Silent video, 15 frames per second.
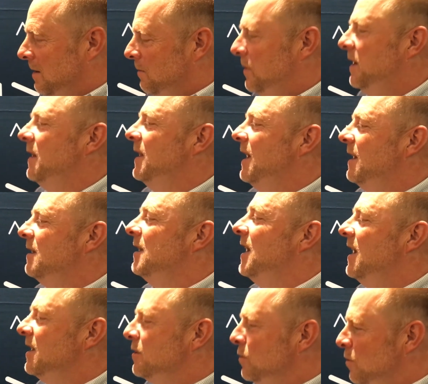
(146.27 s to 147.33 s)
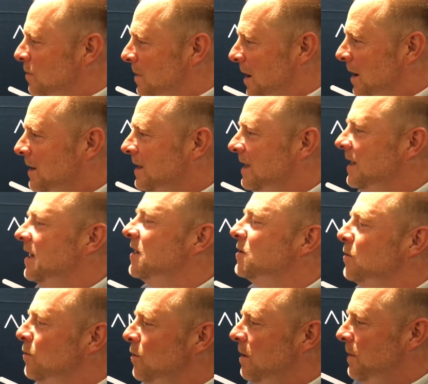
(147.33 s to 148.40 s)
but at the end of the day it's all marketing, and it's
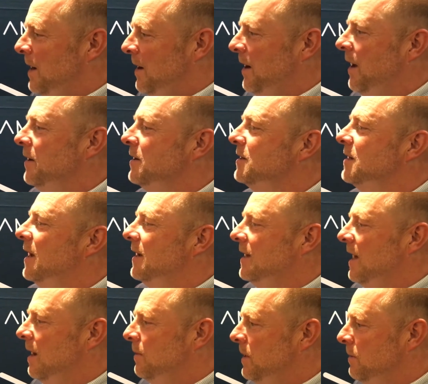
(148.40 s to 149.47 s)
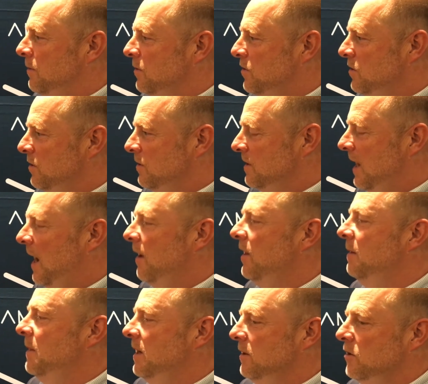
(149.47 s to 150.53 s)
all about understanding how people choose, how
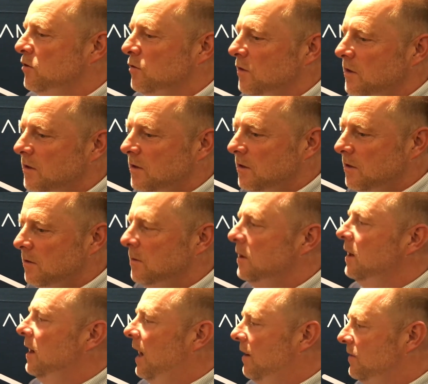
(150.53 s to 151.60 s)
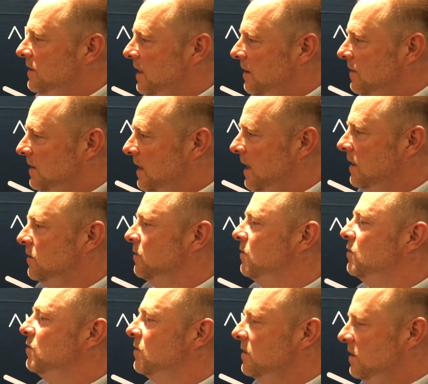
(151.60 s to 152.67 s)
they make the choice to have safe sex or
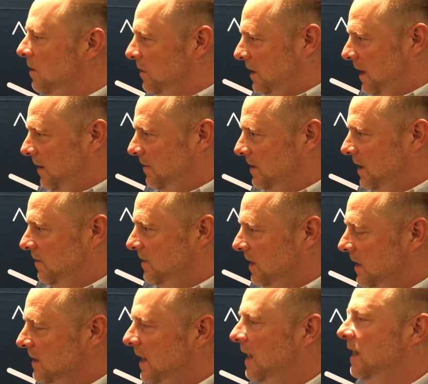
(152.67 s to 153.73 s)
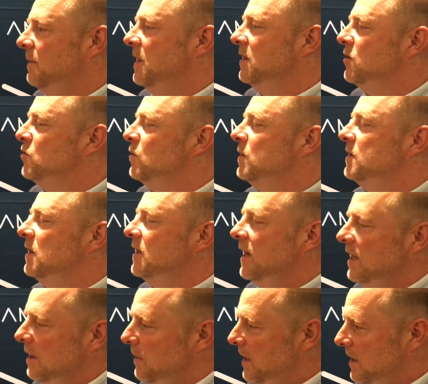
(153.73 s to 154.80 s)
the choice not to have safe sex, how they make the choice to
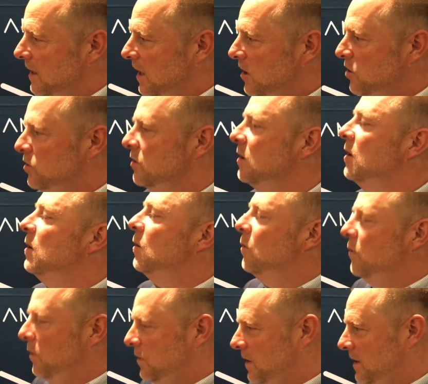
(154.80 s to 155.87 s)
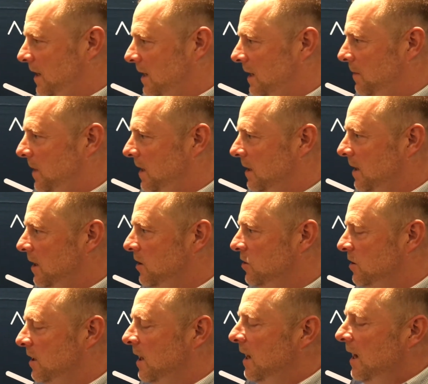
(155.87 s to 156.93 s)
take their medication or not to take their
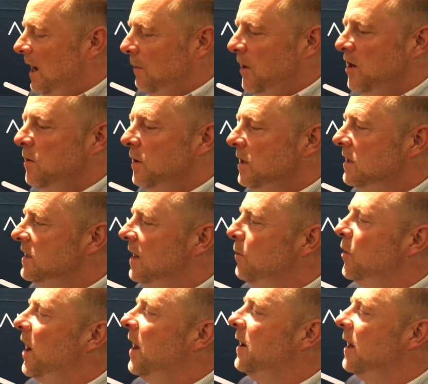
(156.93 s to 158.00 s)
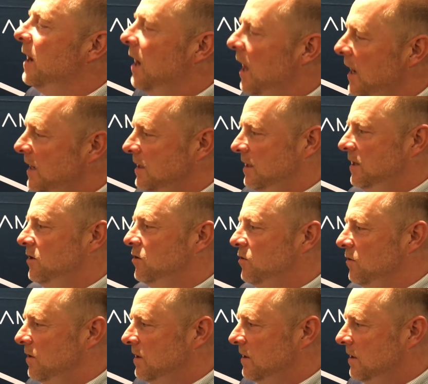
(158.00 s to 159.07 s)
medication. And when you understand what underlies these
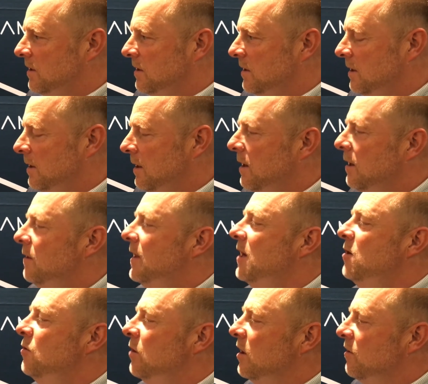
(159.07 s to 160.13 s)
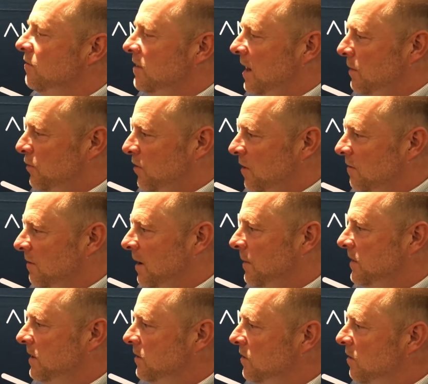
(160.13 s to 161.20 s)
choices, then you can create
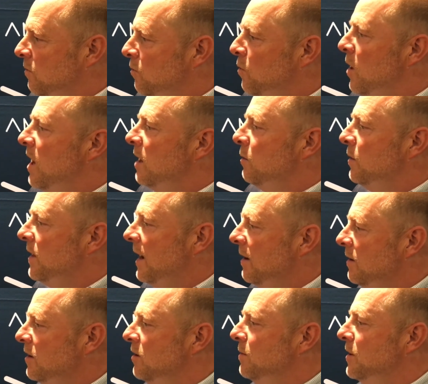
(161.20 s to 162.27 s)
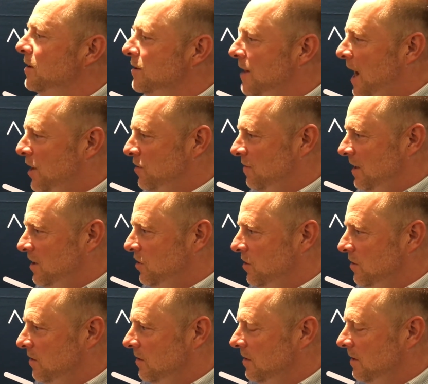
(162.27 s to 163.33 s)
programs that sort of work with how humans naturally
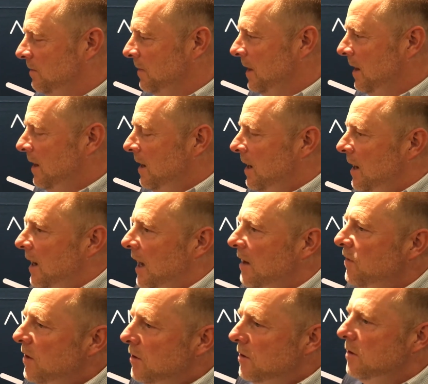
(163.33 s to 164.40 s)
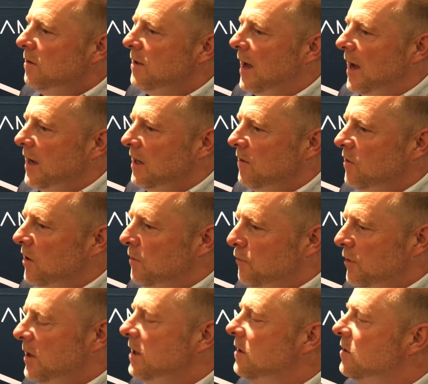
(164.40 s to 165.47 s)
choose. And if you do that, you've got a
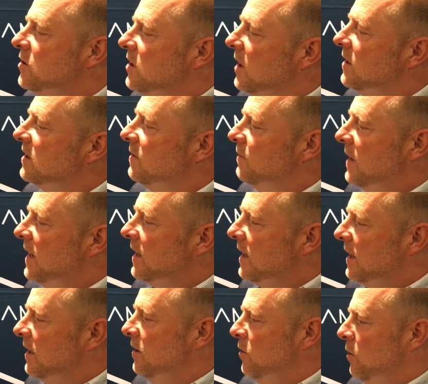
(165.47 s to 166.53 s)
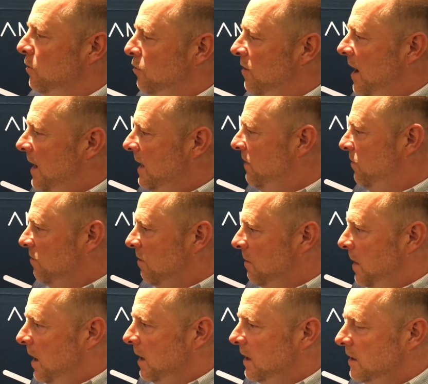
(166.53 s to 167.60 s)
pretty good chance of making your brand, if you're a
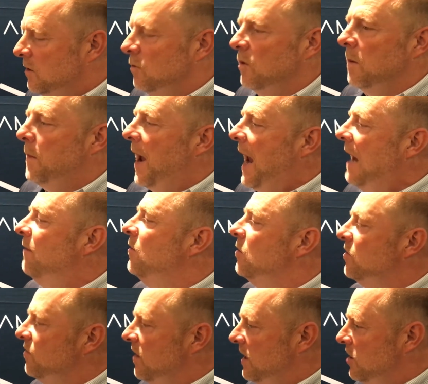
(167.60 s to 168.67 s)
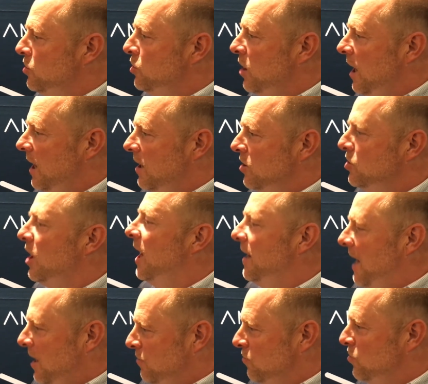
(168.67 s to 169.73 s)
marketer, or the behavior you're trying to change, a
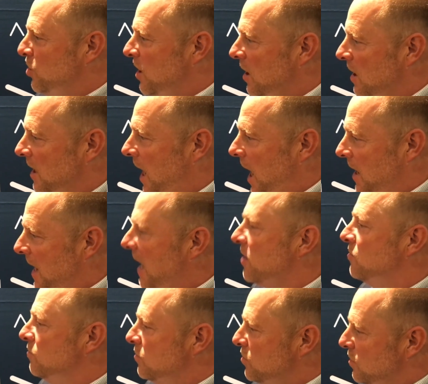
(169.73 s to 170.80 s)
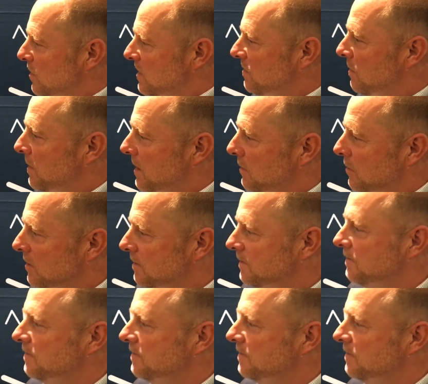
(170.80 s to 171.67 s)
natural choice for people.